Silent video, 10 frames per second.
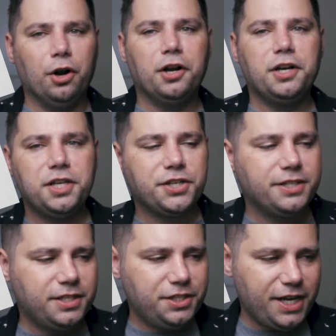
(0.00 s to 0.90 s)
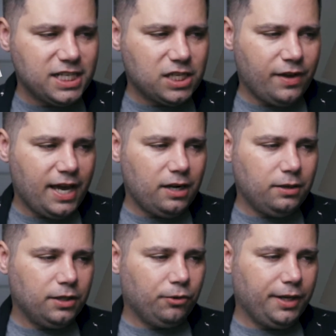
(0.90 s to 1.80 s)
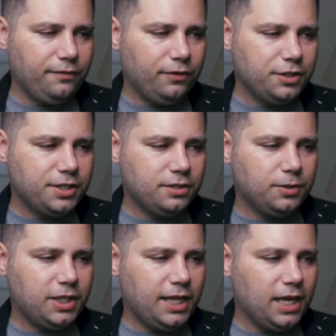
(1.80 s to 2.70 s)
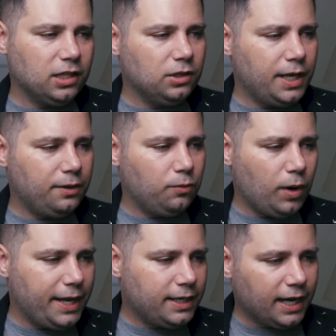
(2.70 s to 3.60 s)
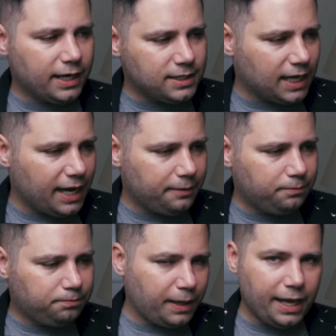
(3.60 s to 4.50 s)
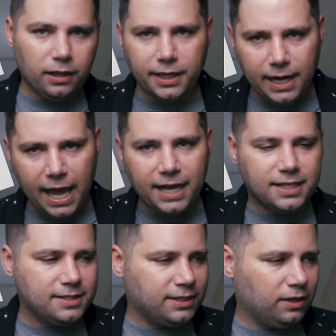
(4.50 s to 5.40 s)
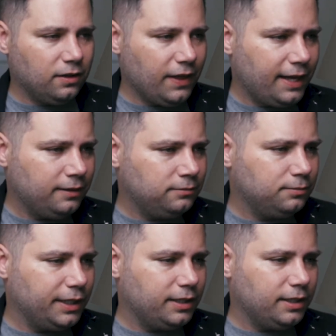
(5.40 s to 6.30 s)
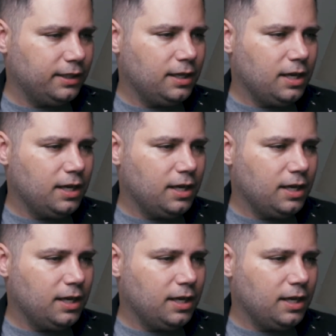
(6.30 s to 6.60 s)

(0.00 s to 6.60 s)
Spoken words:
editions the Jazz have had, the green versions with the yellow and white kind of side paneling and accents and all that. Pretty good.